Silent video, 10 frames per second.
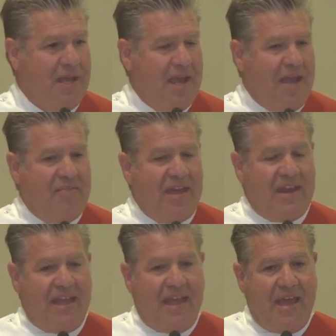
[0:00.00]
and that
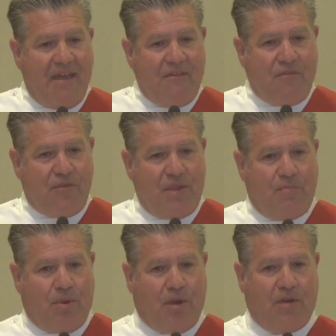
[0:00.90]
every
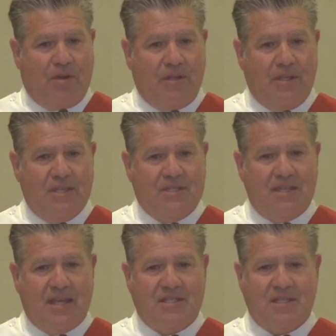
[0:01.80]
part is
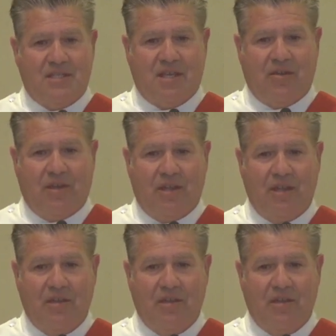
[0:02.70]
necessary